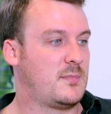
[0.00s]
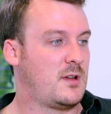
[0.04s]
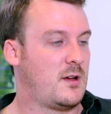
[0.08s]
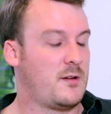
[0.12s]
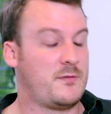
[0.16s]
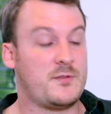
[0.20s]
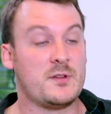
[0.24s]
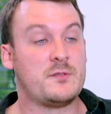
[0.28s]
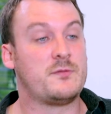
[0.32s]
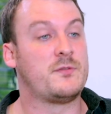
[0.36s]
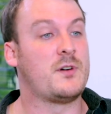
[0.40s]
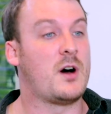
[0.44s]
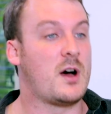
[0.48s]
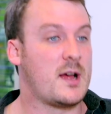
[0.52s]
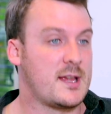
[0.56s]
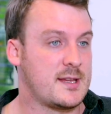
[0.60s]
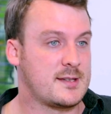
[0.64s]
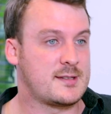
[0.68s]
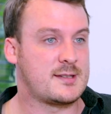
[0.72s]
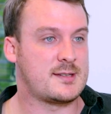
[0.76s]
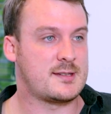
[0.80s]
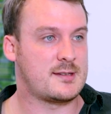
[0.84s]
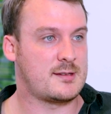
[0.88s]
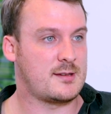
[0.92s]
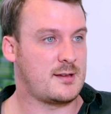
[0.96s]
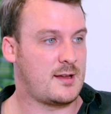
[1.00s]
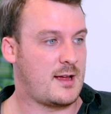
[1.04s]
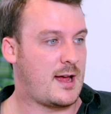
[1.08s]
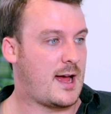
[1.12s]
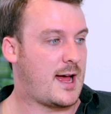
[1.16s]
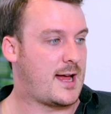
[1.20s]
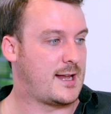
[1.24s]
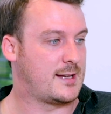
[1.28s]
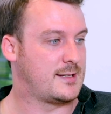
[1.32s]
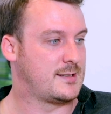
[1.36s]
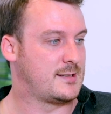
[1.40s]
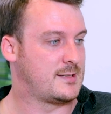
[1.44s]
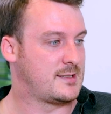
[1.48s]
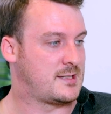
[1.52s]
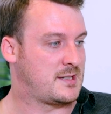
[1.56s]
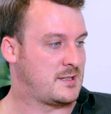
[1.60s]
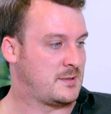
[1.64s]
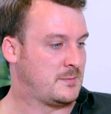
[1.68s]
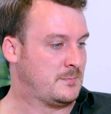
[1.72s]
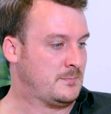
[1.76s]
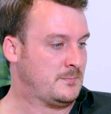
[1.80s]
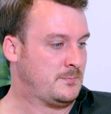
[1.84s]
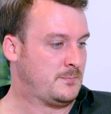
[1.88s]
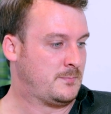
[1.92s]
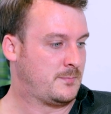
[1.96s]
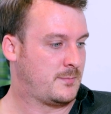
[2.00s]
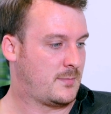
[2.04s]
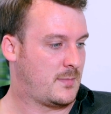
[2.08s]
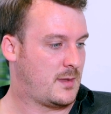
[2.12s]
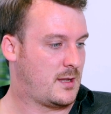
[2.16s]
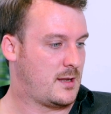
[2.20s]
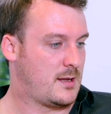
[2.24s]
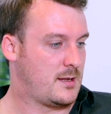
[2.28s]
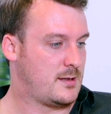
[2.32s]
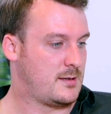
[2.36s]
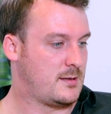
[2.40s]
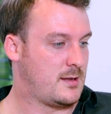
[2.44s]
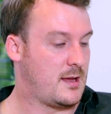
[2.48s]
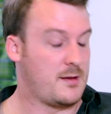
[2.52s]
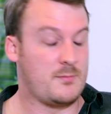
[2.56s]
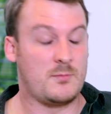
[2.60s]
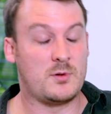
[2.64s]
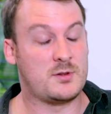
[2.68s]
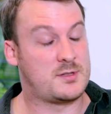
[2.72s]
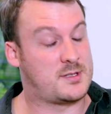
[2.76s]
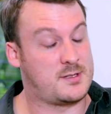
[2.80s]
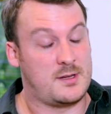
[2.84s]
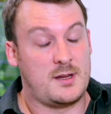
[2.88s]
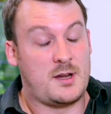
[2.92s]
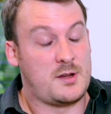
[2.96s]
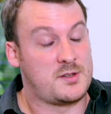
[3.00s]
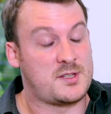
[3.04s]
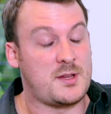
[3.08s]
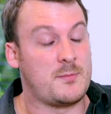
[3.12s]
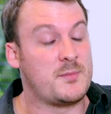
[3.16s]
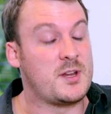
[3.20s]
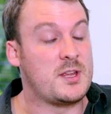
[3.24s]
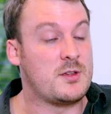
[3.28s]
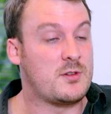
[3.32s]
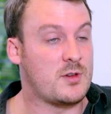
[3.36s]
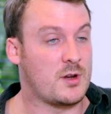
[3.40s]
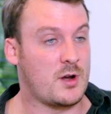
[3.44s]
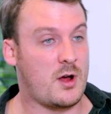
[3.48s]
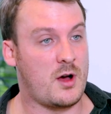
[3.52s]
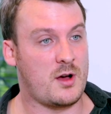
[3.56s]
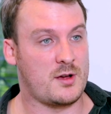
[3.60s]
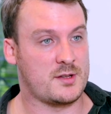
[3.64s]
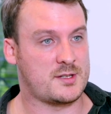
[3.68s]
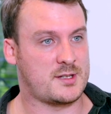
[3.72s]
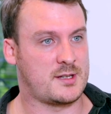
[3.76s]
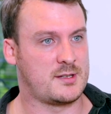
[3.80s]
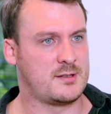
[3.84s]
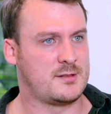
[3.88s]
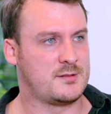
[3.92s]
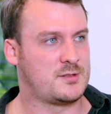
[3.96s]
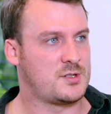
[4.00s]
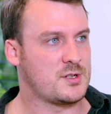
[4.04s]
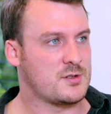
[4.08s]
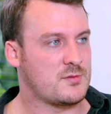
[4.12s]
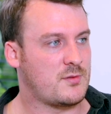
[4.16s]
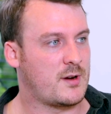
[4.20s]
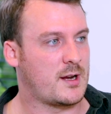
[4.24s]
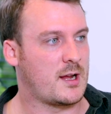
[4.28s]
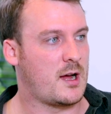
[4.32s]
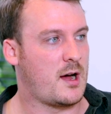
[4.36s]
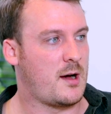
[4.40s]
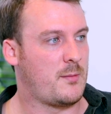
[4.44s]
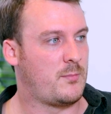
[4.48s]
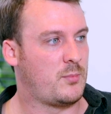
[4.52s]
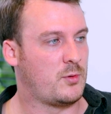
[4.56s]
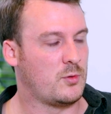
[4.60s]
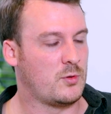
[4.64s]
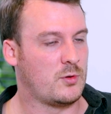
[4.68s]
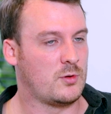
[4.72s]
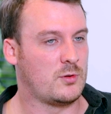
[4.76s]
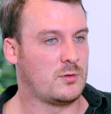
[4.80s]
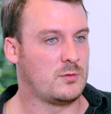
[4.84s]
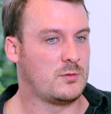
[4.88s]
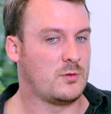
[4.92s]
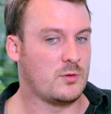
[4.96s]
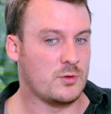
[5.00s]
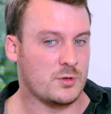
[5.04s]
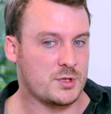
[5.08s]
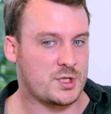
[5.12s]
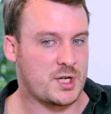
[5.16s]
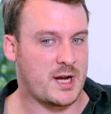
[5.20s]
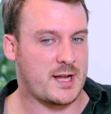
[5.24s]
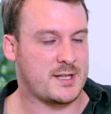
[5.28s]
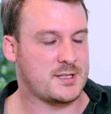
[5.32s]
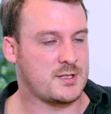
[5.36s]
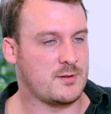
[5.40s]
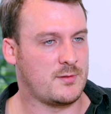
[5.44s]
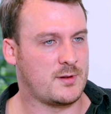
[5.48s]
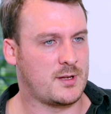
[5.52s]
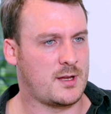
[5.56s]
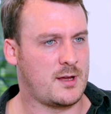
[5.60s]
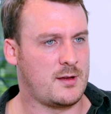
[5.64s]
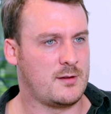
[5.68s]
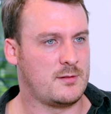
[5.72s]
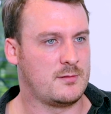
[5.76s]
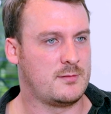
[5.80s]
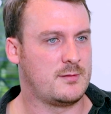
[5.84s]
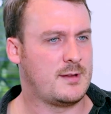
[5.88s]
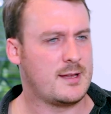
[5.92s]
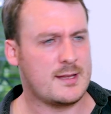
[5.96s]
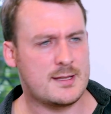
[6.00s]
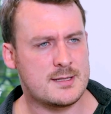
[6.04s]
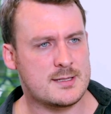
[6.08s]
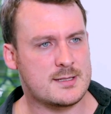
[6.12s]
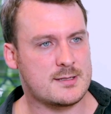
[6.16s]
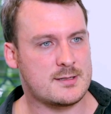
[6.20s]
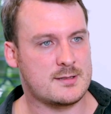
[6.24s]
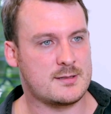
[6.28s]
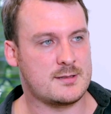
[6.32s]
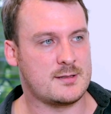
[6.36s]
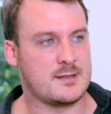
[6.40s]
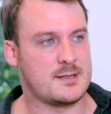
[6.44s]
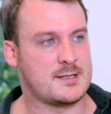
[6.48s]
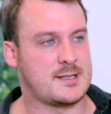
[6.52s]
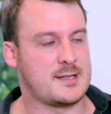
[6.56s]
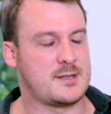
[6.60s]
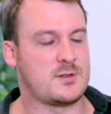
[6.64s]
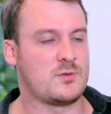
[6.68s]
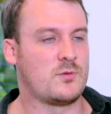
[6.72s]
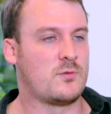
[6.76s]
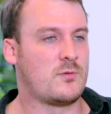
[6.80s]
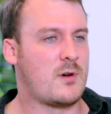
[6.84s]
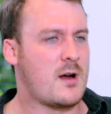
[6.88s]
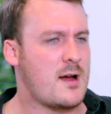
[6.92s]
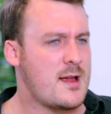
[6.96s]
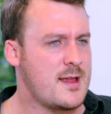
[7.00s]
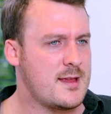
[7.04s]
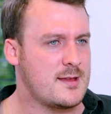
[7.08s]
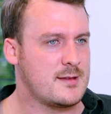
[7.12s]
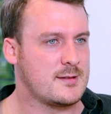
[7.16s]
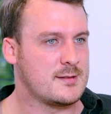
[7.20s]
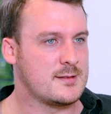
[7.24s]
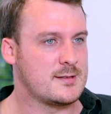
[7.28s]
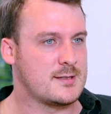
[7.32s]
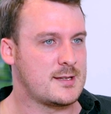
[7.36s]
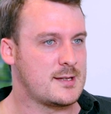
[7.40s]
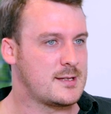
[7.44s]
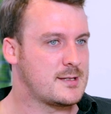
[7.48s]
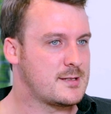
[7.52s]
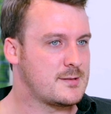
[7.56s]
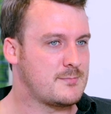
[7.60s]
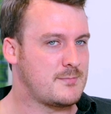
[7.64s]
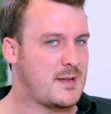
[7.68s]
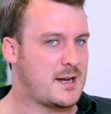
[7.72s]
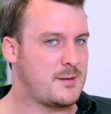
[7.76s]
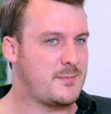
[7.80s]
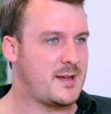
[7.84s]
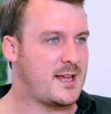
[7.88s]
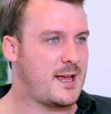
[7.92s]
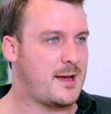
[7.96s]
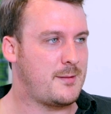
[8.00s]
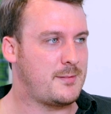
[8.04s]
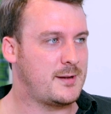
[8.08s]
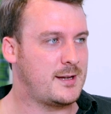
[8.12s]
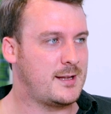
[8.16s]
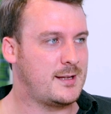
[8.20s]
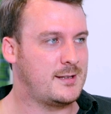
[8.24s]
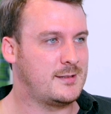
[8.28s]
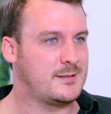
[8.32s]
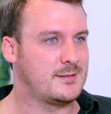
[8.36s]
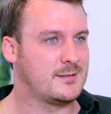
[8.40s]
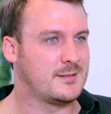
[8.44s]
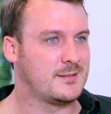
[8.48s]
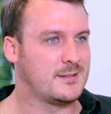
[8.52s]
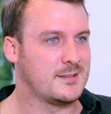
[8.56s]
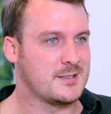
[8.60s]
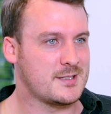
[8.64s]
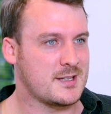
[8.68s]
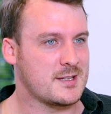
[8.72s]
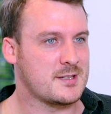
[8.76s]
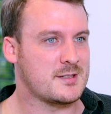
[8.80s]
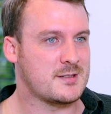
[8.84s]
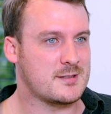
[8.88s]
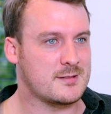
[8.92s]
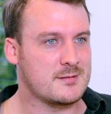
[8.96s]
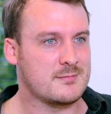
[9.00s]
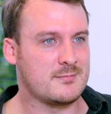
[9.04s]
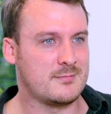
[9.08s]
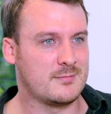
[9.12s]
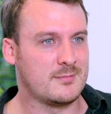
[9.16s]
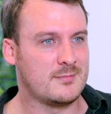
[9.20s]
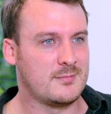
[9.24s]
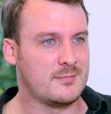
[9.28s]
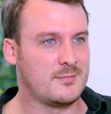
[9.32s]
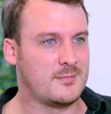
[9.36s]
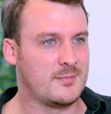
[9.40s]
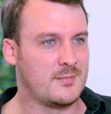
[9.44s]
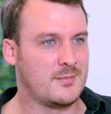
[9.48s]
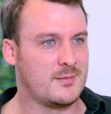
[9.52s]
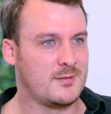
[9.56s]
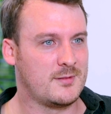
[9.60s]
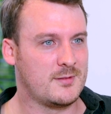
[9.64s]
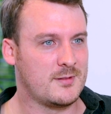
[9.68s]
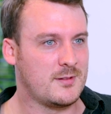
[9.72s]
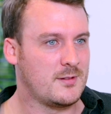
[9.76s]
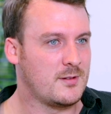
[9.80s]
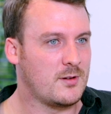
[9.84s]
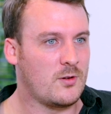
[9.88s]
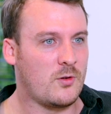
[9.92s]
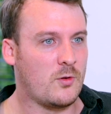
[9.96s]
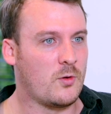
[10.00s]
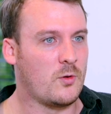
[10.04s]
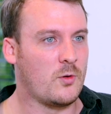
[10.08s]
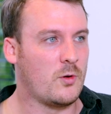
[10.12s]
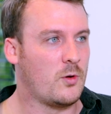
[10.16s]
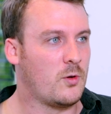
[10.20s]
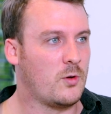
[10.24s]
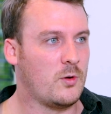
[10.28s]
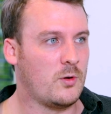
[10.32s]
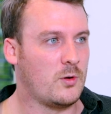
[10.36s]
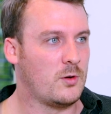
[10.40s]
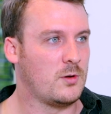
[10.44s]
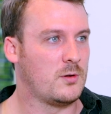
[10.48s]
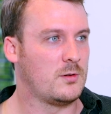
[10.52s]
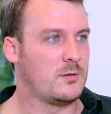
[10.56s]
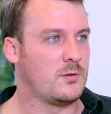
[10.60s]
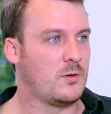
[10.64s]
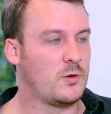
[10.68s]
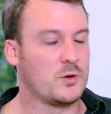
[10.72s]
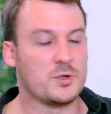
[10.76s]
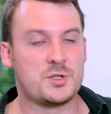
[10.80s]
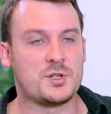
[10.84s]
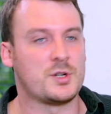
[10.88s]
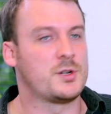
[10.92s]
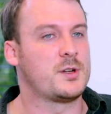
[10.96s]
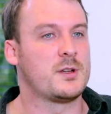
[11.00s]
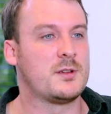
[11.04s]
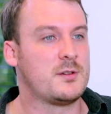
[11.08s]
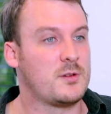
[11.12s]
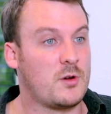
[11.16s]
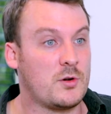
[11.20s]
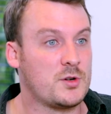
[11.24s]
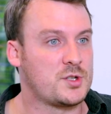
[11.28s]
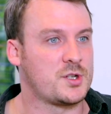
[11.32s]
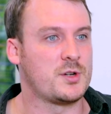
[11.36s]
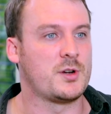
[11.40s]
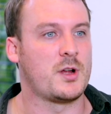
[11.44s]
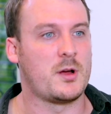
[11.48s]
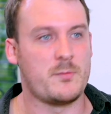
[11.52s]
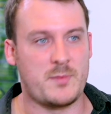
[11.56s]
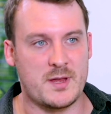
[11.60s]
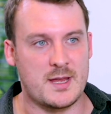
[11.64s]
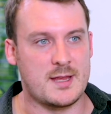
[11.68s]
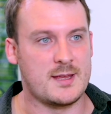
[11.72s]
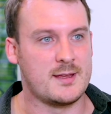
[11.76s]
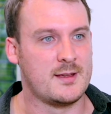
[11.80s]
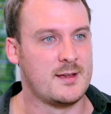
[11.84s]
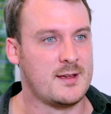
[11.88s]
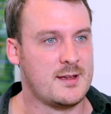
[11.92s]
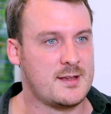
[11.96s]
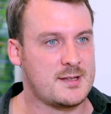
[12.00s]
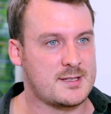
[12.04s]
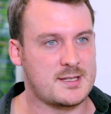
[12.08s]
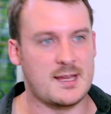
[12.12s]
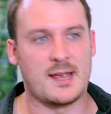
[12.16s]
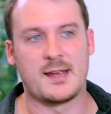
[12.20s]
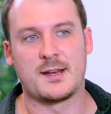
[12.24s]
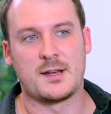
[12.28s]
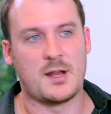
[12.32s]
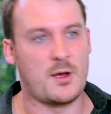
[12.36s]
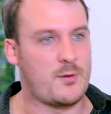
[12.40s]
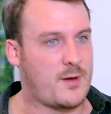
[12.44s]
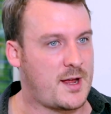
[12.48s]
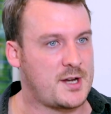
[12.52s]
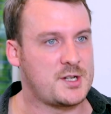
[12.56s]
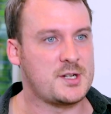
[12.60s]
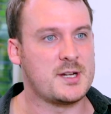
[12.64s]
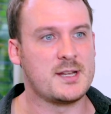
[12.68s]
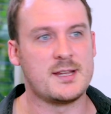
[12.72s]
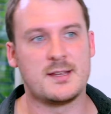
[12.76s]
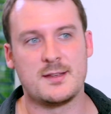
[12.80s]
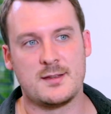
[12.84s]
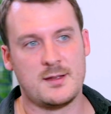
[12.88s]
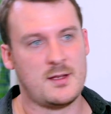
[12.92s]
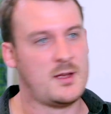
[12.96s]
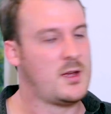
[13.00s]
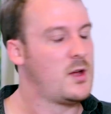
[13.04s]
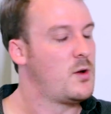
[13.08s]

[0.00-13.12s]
of advice, and yeah, it was, you know, somebody you can ask and just ring up or chat to and go, is this all right? Is this meant to be happening? Is this, or should I be saying, no, actually,